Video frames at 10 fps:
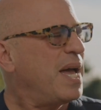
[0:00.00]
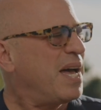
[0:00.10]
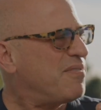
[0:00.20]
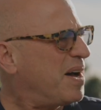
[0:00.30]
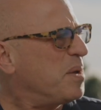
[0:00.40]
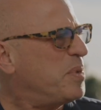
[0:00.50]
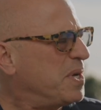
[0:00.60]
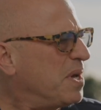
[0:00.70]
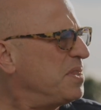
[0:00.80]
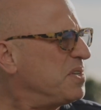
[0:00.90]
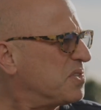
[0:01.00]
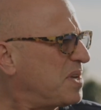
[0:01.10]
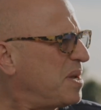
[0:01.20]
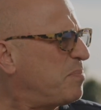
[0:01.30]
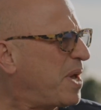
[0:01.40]
have I been on this
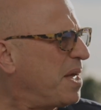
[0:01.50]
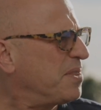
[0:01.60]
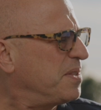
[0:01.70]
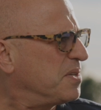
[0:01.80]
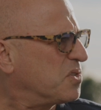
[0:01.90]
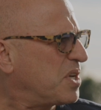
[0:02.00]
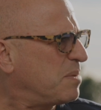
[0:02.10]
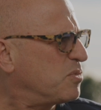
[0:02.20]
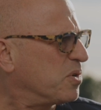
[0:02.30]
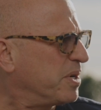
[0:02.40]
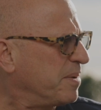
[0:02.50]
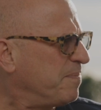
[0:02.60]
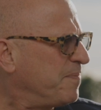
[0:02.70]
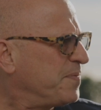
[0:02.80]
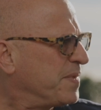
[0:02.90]
same path and this same journey?
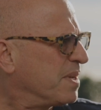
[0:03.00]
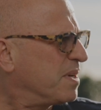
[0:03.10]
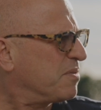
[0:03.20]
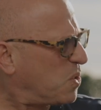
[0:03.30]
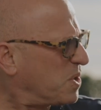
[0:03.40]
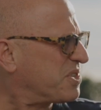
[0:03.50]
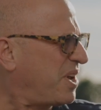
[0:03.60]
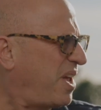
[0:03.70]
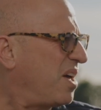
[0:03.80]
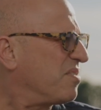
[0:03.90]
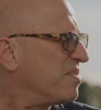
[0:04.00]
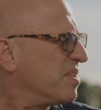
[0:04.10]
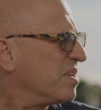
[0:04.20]
Of course I have.